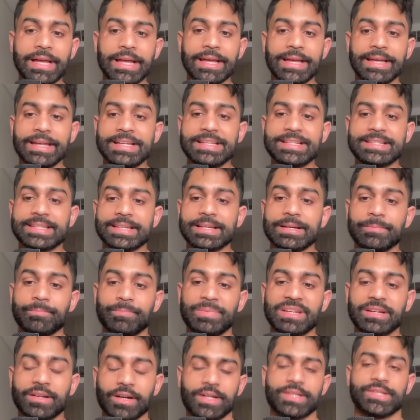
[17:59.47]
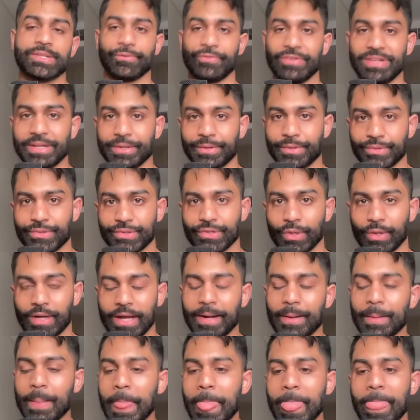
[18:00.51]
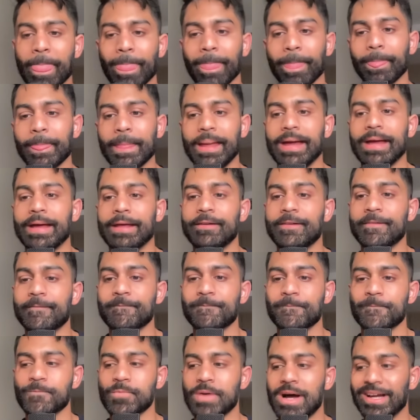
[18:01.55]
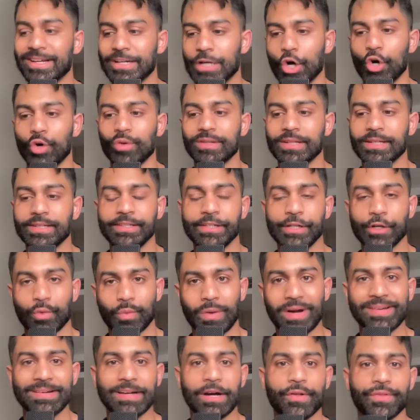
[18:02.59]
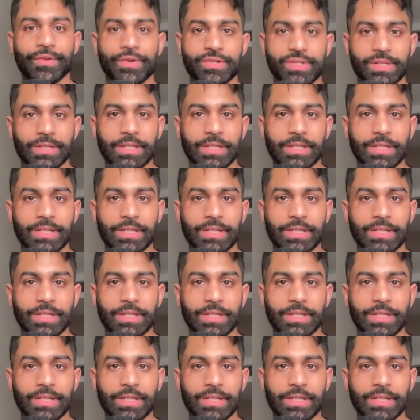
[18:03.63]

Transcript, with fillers: is because of yields, okay? And I know that, you know, right now there's a